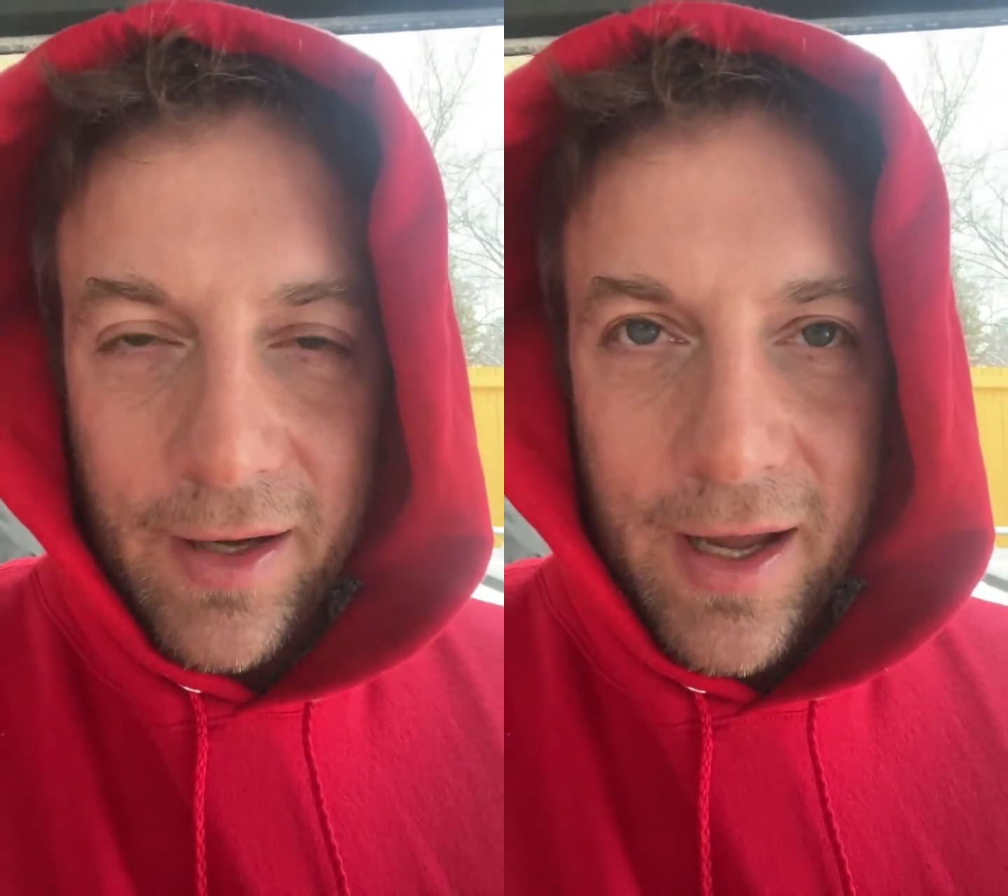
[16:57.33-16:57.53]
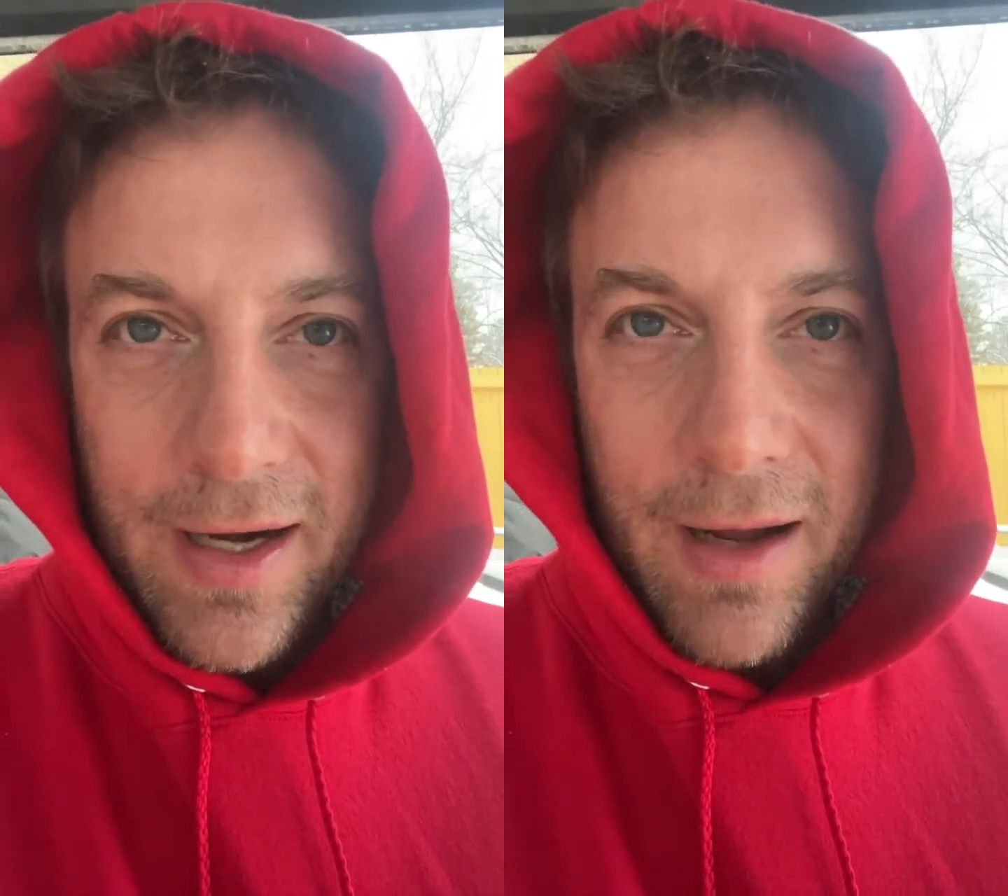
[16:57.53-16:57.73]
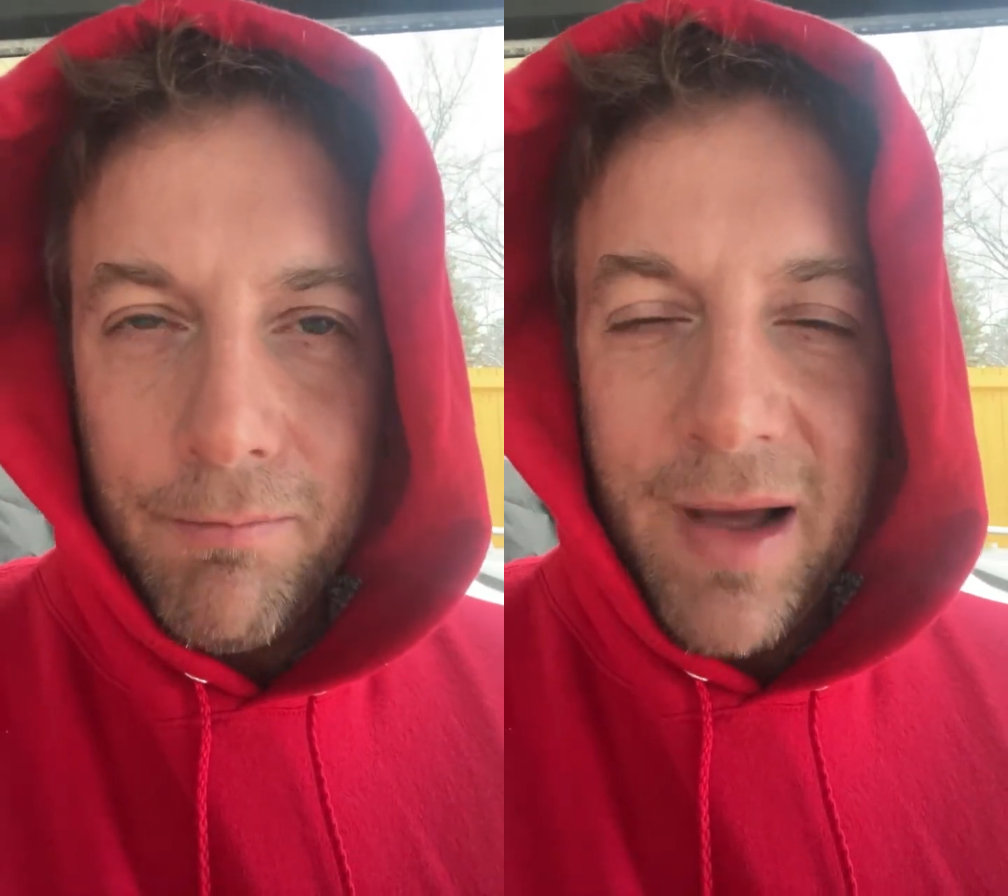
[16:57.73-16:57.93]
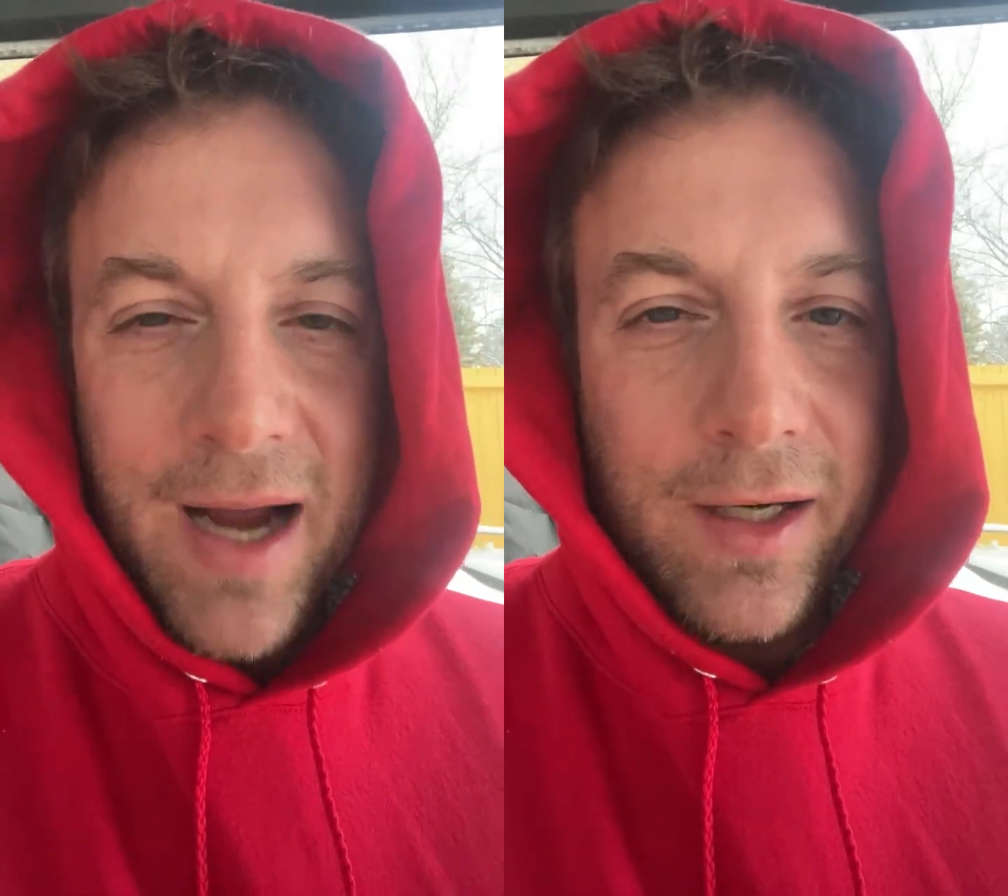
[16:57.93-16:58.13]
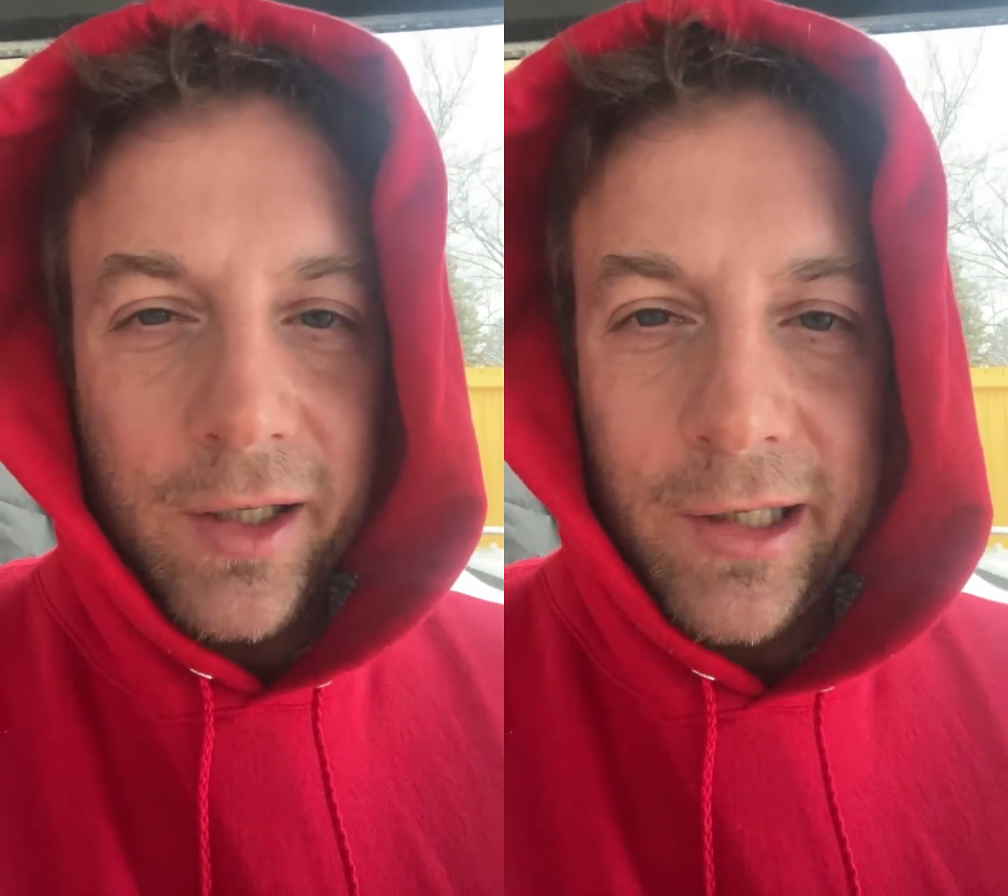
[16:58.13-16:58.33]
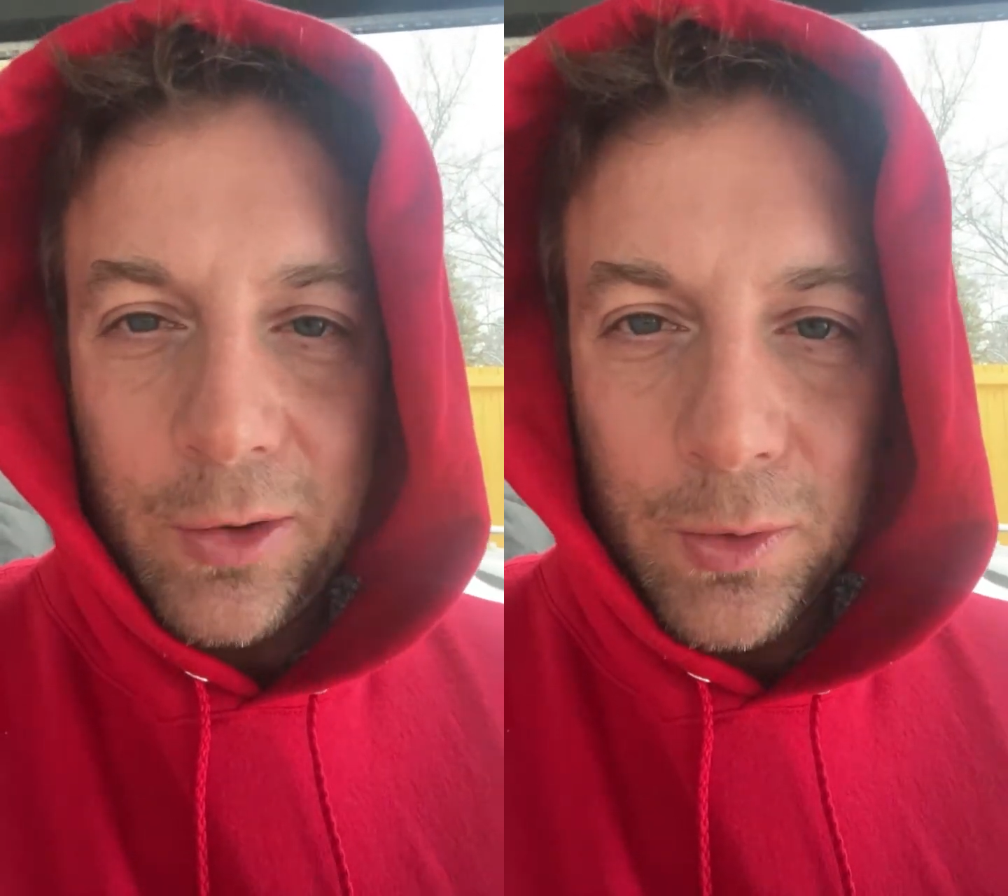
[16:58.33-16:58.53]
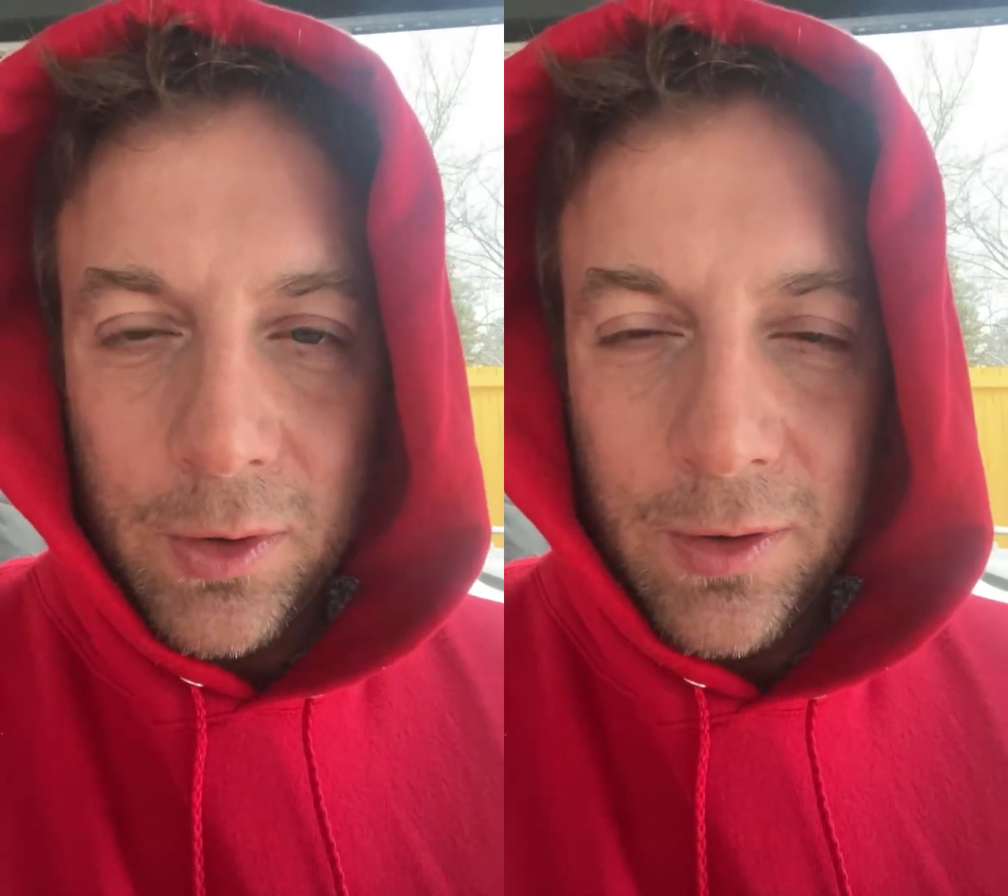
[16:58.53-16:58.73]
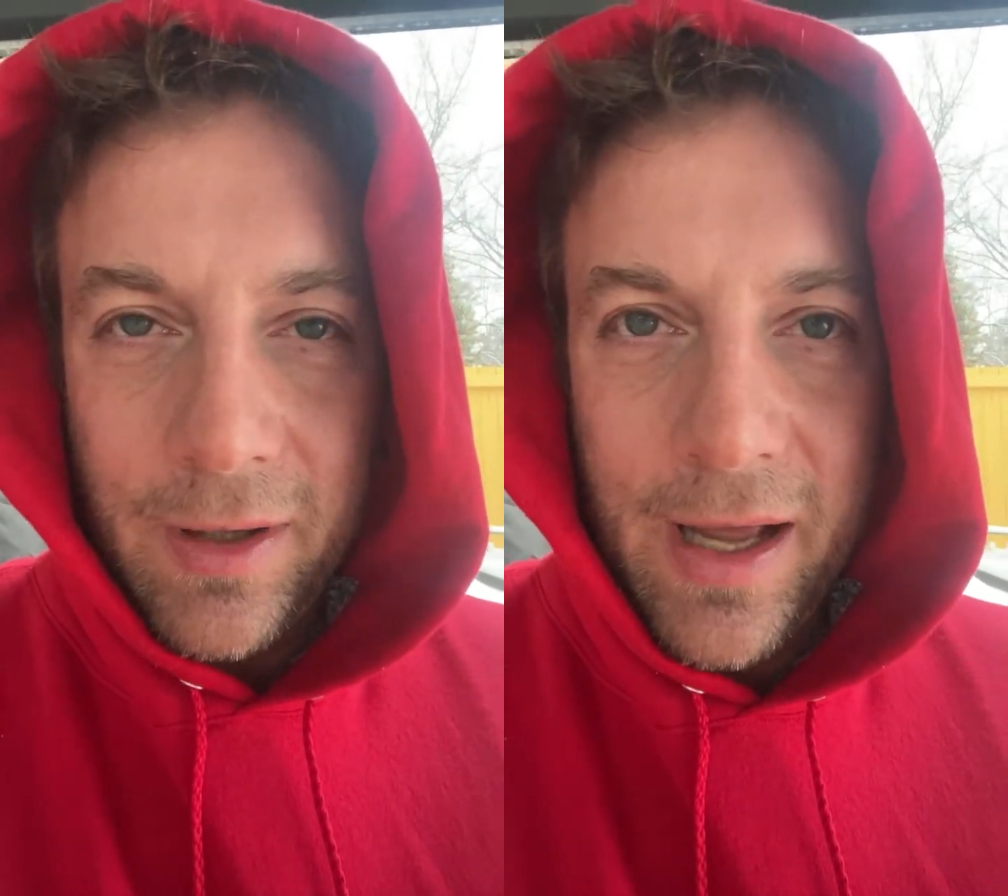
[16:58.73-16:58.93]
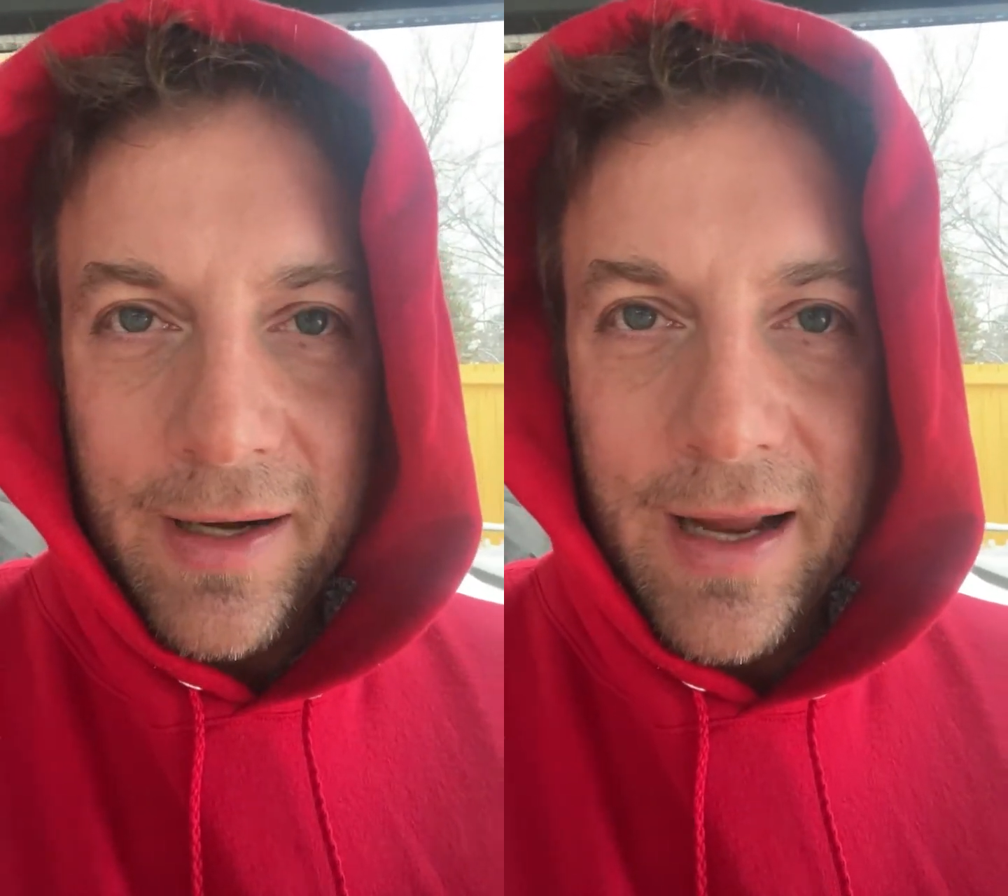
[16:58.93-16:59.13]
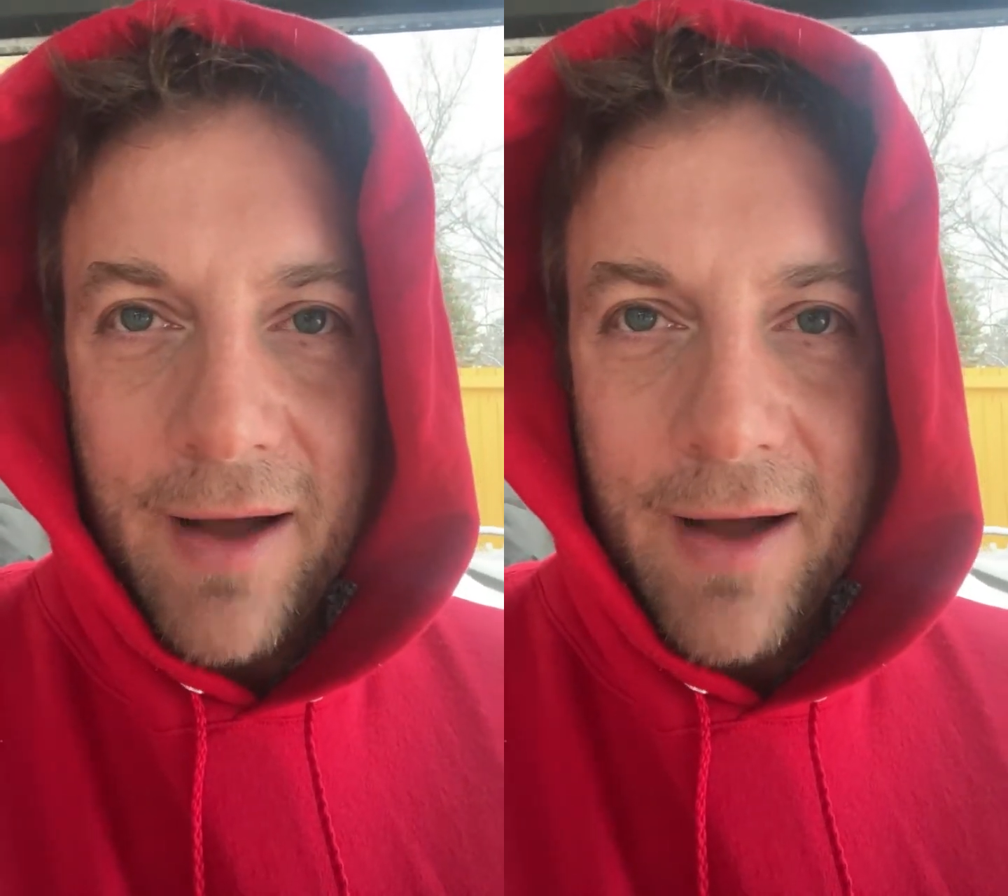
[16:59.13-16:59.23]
and I'm back in school and